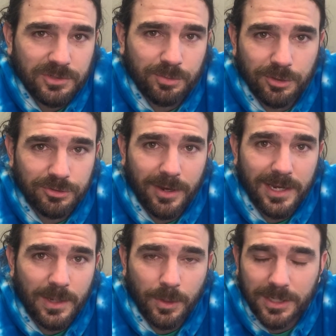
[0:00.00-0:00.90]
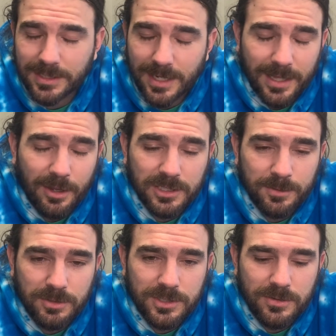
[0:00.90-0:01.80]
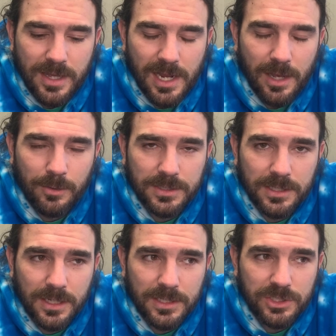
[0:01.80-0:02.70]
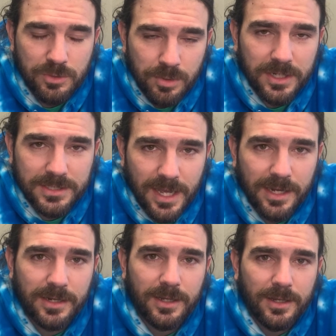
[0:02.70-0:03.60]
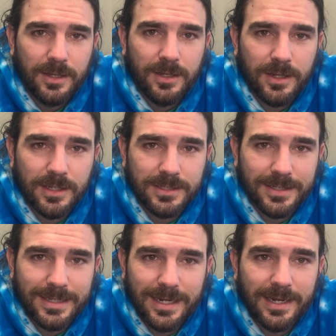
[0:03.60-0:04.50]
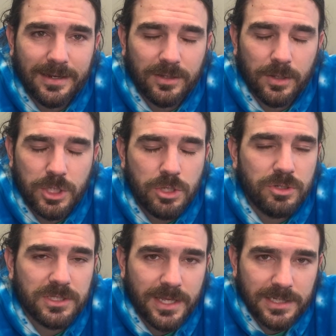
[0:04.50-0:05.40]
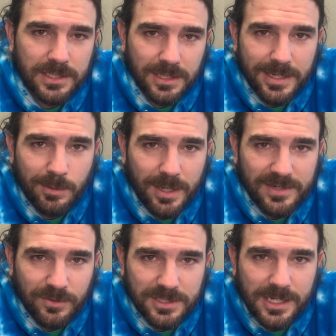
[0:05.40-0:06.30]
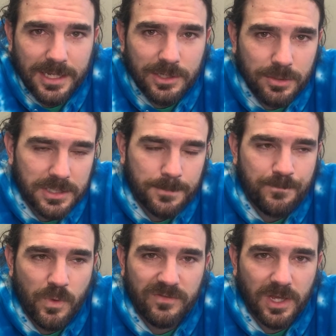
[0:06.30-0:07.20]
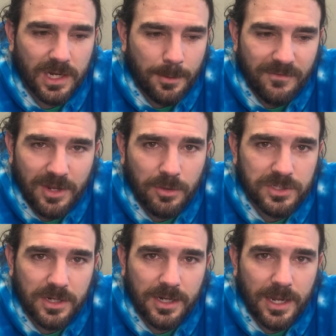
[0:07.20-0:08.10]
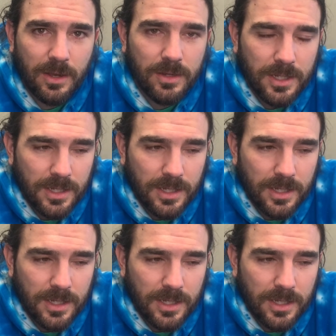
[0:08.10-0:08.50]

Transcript: It was great. It worked exactly how it's supposed to, and I was super excited to get it, and huge thanks to CleanWaste for sending it to us. We've done a couple videos on it now.